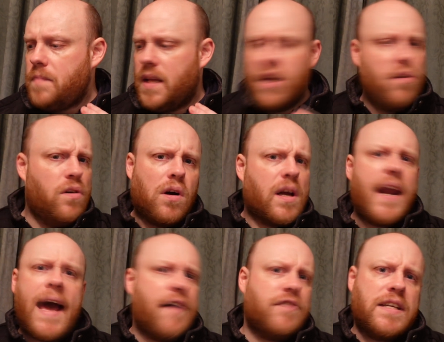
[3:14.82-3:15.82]
you're not going to
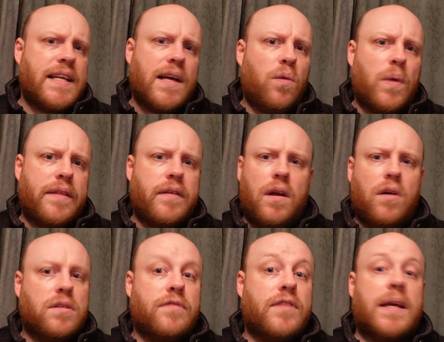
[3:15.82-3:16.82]
have to deal with a
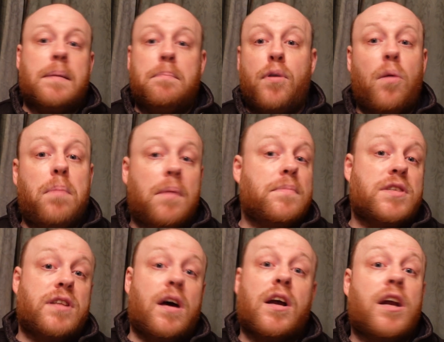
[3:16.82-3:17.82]
lot of the
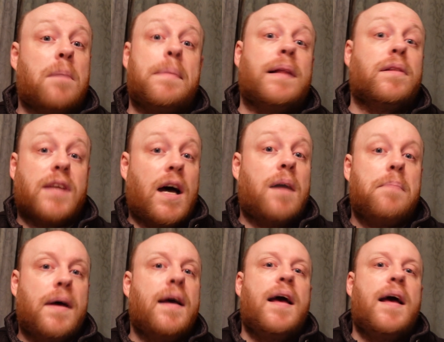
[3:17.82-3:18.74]
problems that are going to build up.